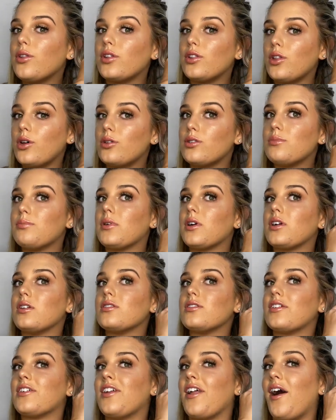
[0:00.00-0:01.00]
those
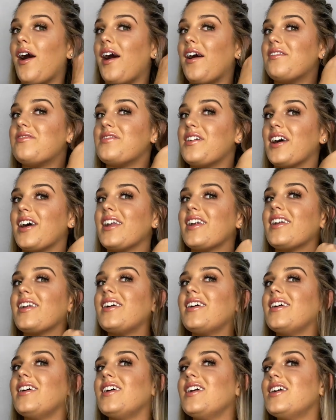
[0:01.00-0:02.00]
burns are not fun.
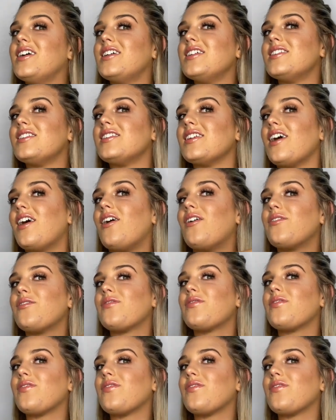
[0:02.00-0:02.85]
So